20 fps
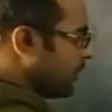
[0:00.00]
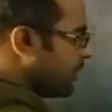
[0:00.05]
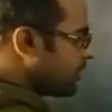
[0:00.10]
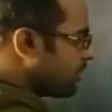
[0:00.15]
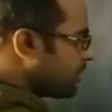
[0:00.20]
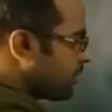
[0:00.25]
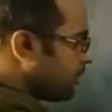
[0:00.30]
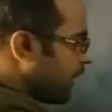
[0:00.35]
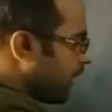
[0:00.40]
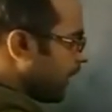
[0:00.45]

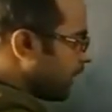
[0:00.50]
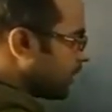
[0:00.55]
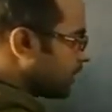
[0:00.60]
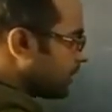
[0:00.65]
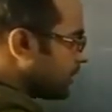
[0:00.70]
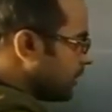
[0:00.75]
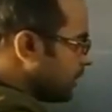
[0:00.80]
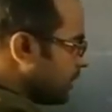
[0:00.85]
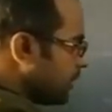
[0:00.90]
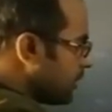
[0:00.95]
principal
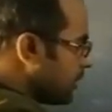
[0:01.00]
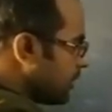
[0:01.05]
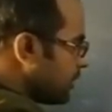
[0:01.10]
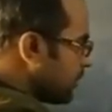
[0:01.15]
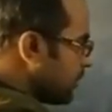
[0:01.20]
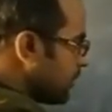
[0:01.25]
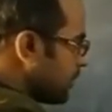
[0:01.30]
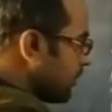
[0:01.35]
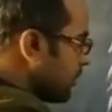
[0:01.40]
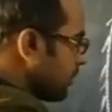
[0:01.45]

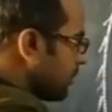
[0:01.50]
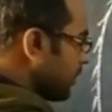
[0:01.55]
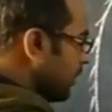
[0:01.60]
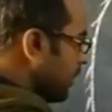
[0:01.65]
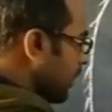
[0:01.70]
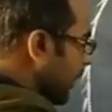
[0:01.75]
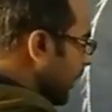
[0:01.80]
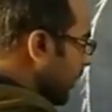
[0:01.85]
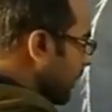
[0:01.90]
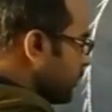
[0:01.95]
axis,
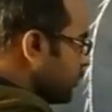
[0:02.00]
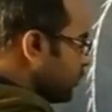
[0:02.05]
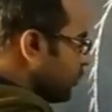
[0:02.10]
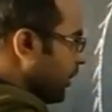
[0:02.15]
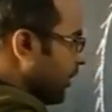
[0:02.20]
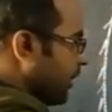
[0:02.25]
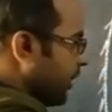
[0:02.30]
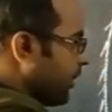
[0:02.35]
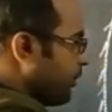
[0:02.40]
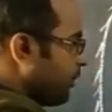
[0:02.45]
the line
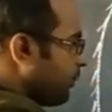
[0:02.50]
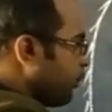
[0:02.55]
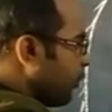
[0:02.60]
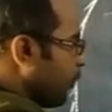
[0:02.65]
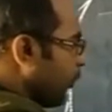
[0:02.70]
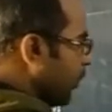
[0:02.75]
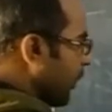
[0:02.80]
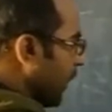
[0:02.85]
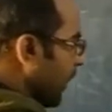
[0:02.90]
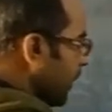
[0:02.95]
joining
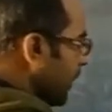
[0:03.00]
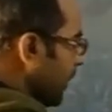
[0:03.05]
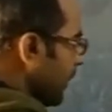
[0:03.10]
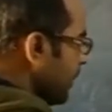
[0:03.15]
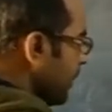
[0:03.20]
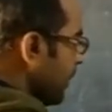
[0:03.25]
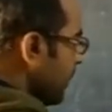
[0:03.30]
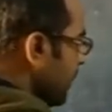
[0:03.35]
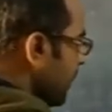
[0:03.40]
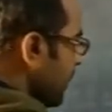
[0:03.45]
pole
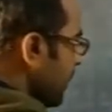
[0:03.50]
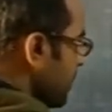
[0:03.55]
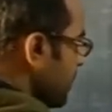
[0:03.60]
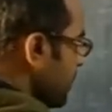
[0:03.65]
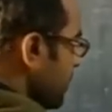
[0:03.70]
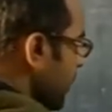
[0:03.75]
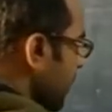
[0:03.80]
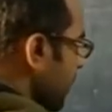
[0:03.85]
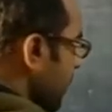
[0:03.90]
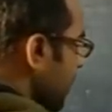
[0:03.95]
and
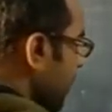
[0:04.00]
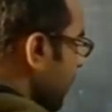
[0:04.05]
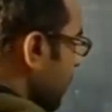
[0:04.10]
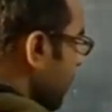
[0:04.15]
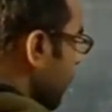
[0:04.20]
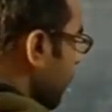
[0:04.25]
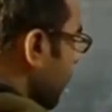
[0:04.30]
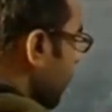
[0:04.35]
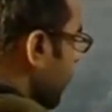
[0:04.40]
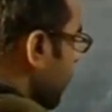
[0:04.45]
center of